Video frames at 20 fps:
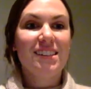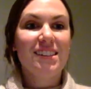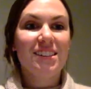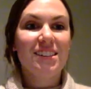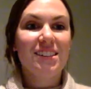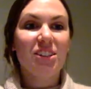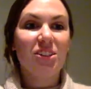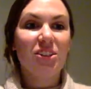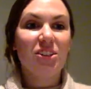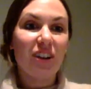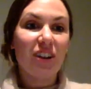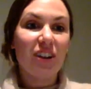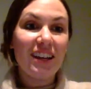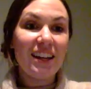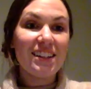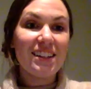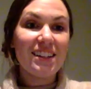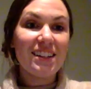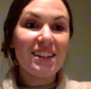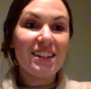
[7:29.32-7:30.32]
All
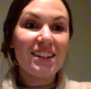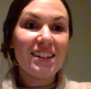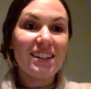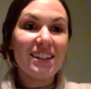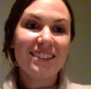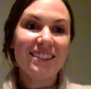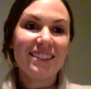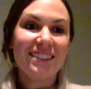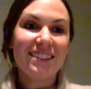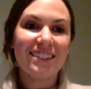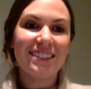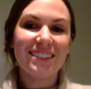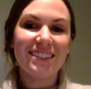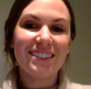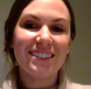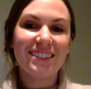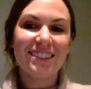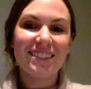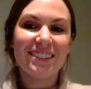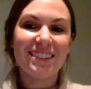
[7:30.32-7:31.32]
right.
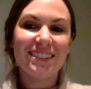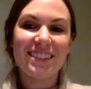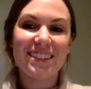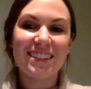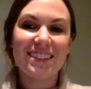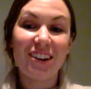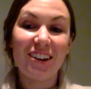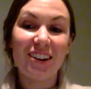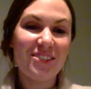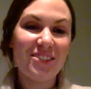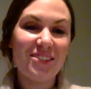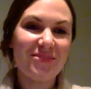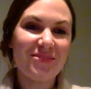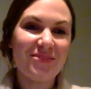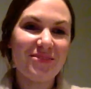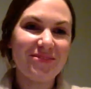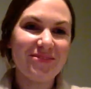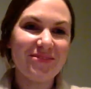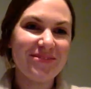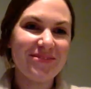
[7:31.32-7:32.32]
Is that all?
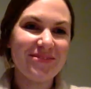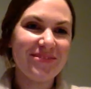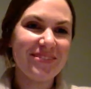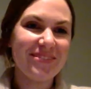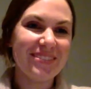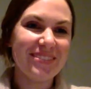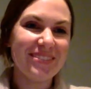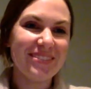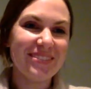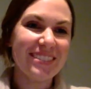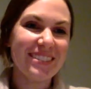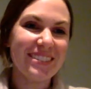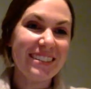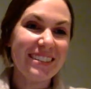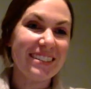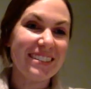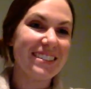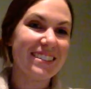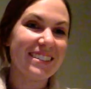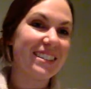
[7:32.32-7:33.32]

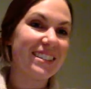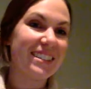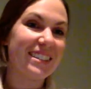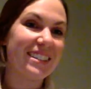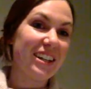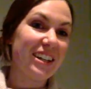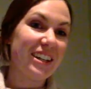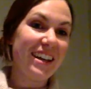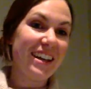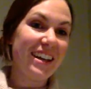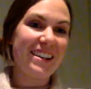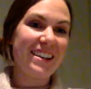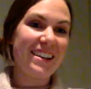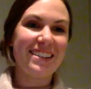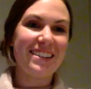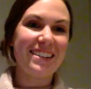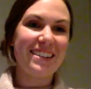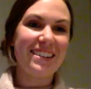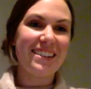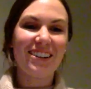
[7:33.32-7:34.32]
Okay.
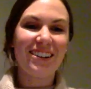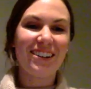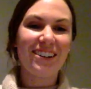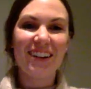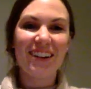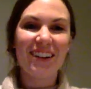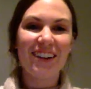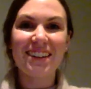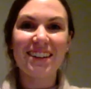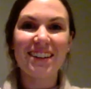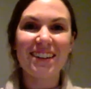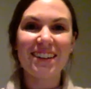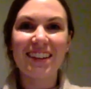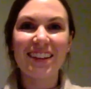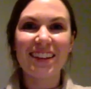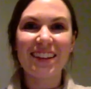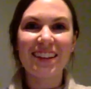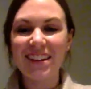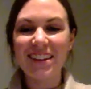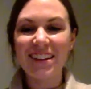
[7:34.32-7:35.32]
All right.
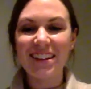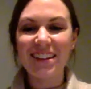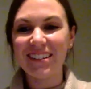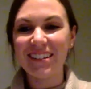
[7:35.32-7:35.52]
Thank you.